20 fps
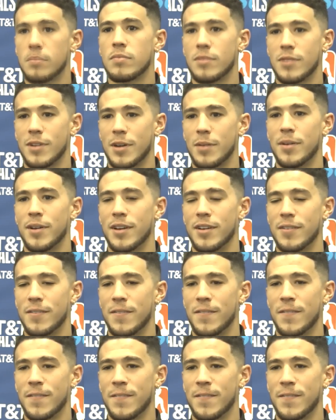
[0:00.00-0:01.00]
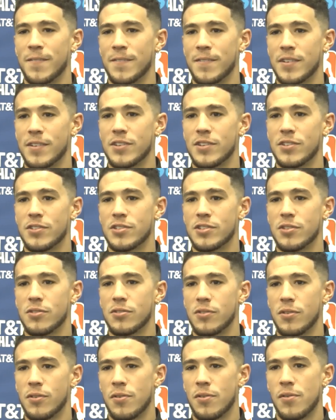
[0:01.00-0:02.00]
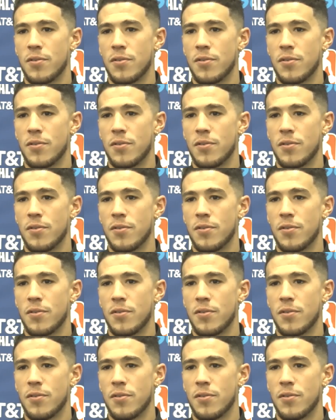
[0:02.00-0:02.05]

man. Good to see you, man. Um,